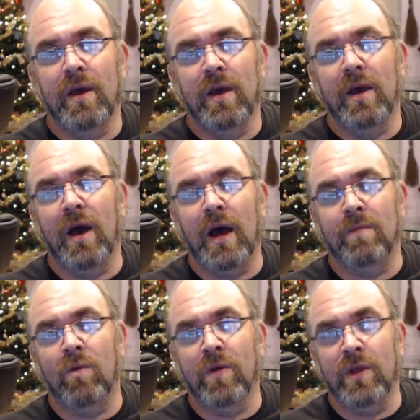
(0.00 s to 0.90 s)

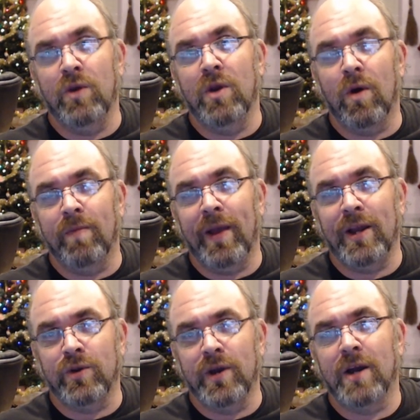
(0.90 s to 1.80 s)
or that on
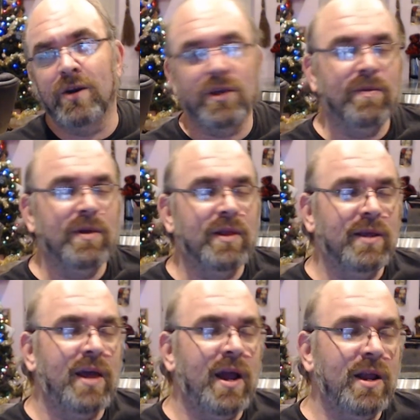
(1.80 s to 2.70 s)
Patreon or something like
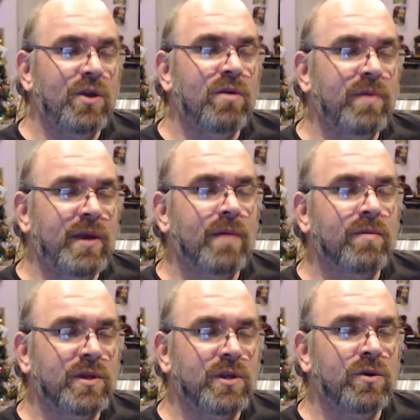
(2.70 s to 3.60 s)
that, you'll be able
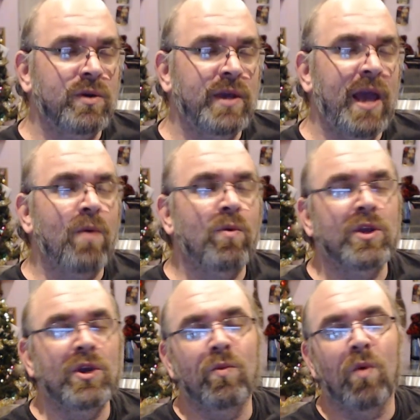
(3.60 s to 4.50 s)
to get what
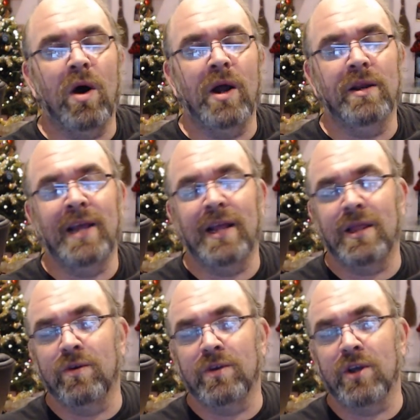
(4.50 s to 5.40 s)
you want, get
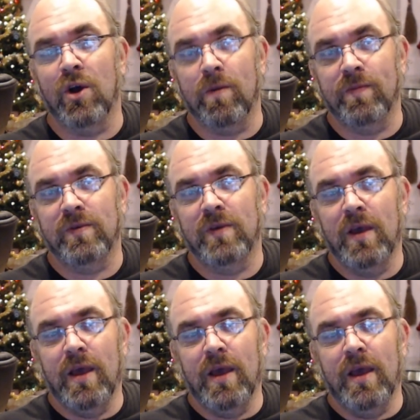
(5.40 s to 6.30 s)
those sculpts,
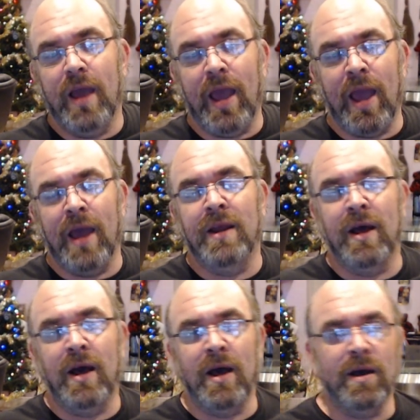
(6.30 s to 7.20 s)
and
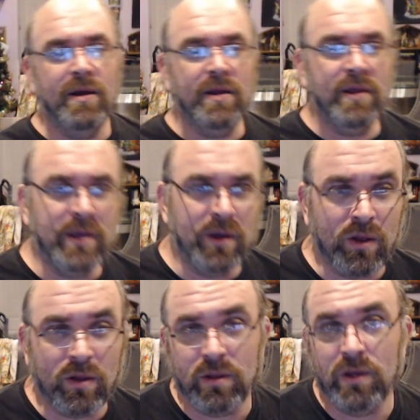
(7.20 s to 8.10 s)

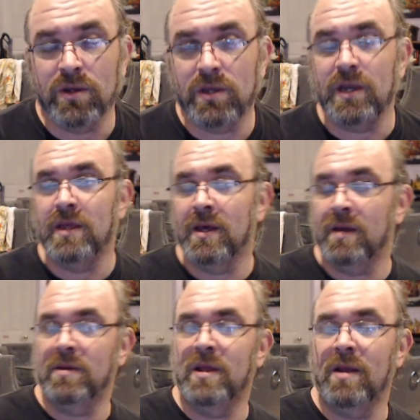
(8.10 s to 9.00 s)
you'll see
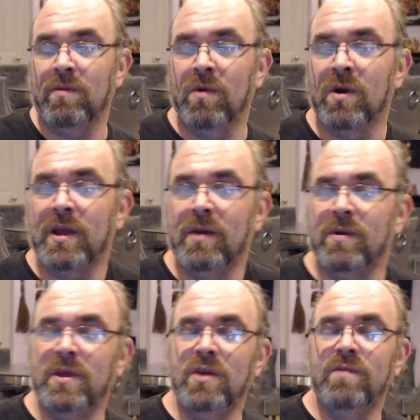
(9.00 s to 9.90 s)
that working
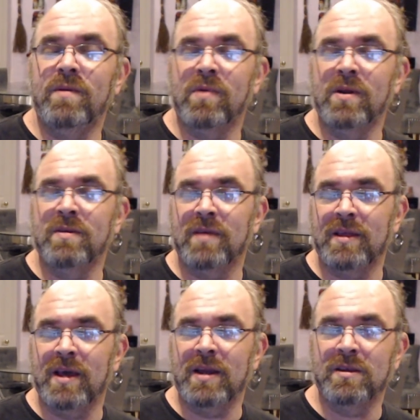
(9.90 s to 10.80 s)
with UV prints like
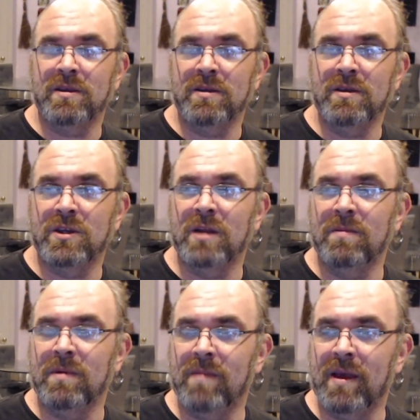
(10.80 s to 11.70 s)
that is It's going to
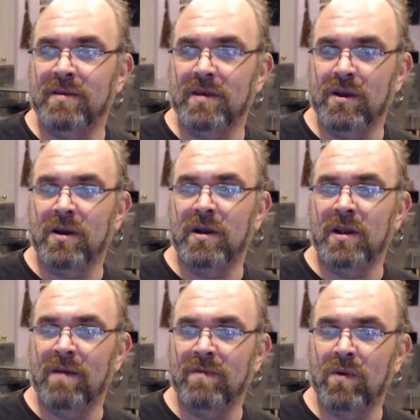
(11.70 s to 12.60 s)
be amazing. You're going to
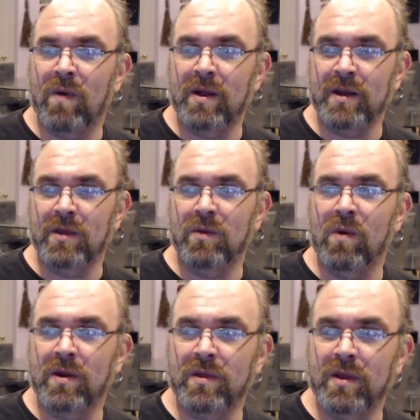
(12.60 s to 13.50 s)
love the quality of the
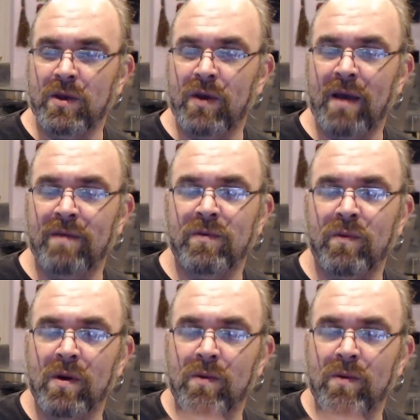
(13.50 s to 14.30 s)
work that you have to work